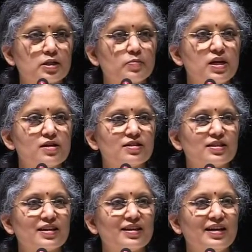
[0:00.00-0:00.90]

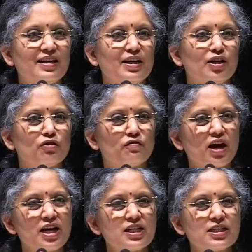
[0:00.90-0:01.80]
experiencing, you
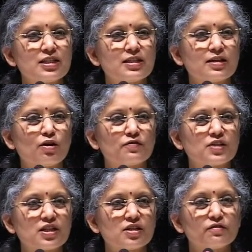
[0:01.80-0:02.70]
find it is of
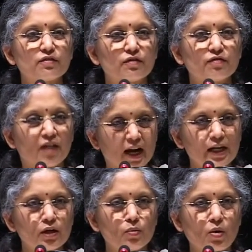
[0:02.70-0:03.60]
such a
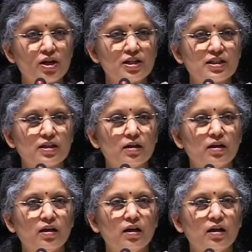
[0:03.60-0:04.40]
fine quality,